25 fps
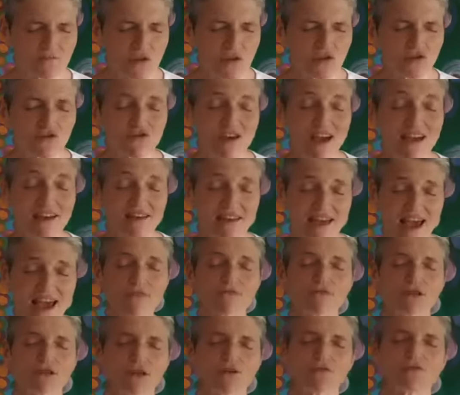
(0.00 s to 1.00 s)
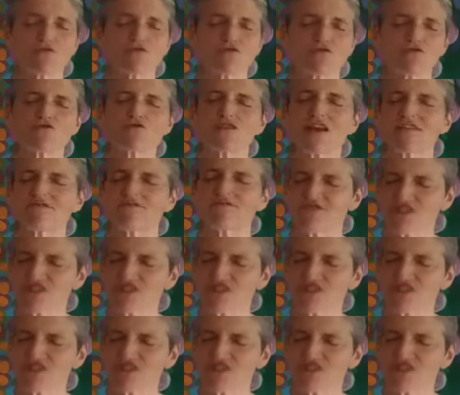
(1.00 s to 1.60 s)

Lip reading: you'll get downloads, you'll get